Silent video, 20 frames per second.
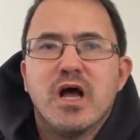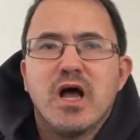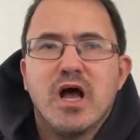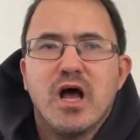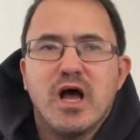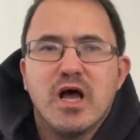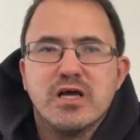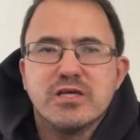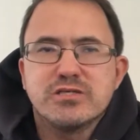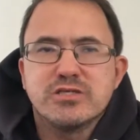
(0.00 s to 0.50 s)

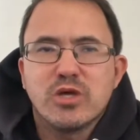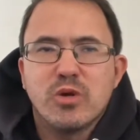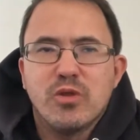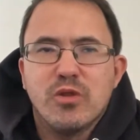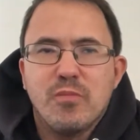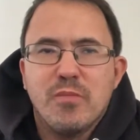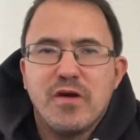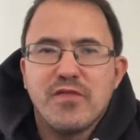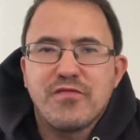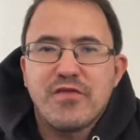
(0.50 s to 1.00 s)
So in the
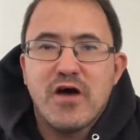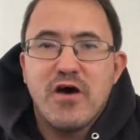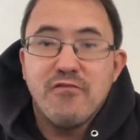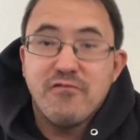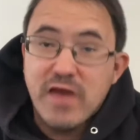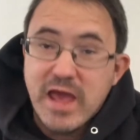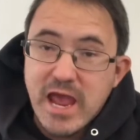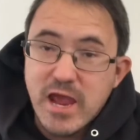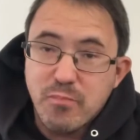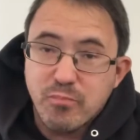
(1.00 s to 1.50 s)
month of
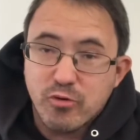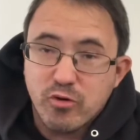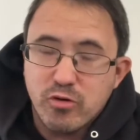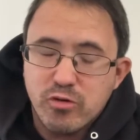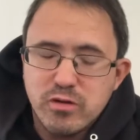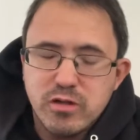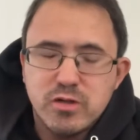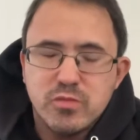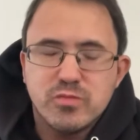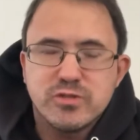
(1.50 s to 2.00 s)

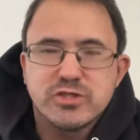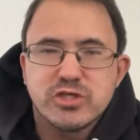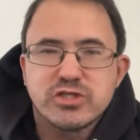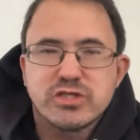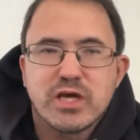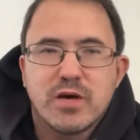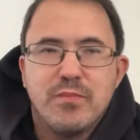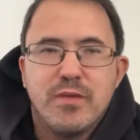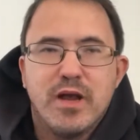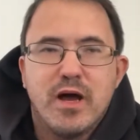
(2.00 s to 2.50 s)
April, which is
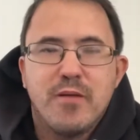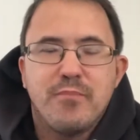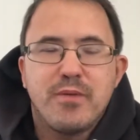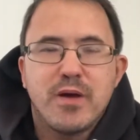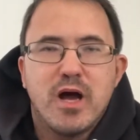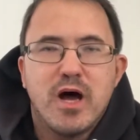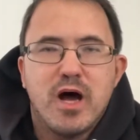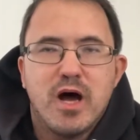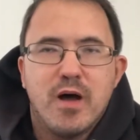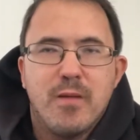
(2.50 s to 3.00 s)
coming up,
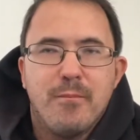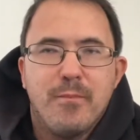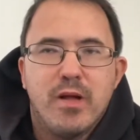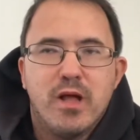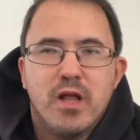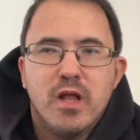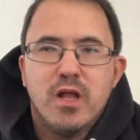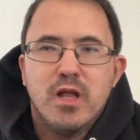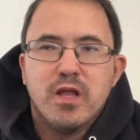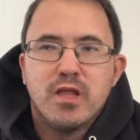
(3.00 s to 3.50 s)

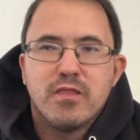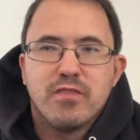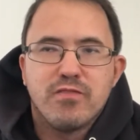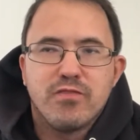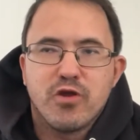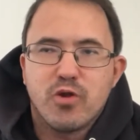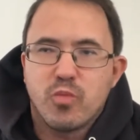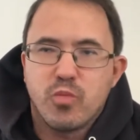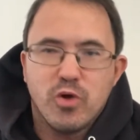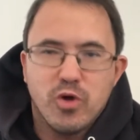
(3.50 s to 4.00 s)

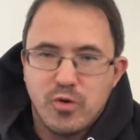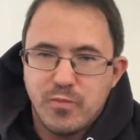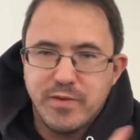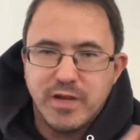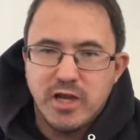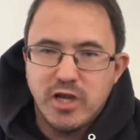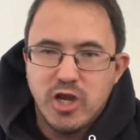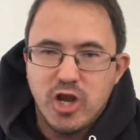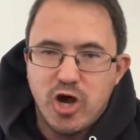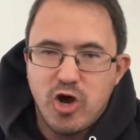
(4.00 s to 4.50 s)
there will
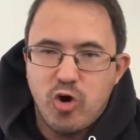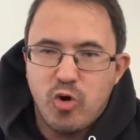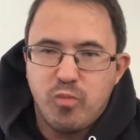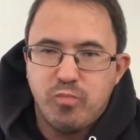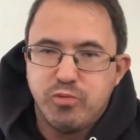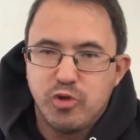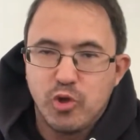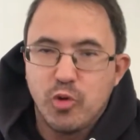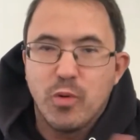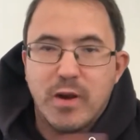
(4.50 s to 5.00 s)
be no
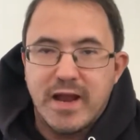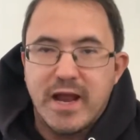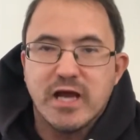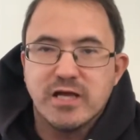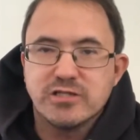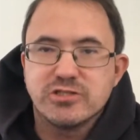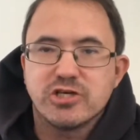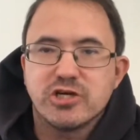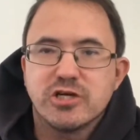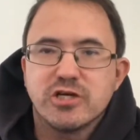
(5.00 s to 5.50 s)
Blu Ray
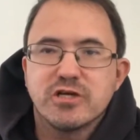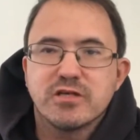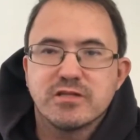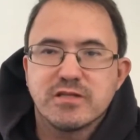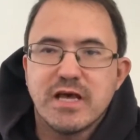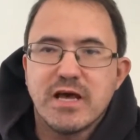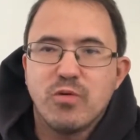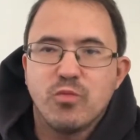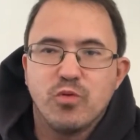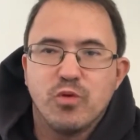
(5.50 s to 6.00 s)
Hunter.
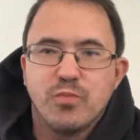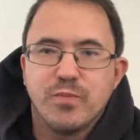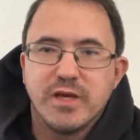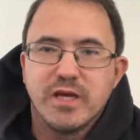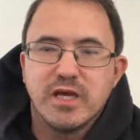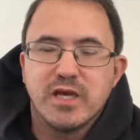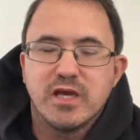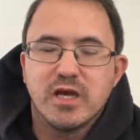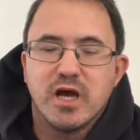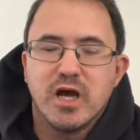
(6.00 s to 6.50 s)
That will
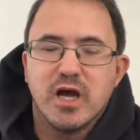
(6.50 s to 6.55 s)
be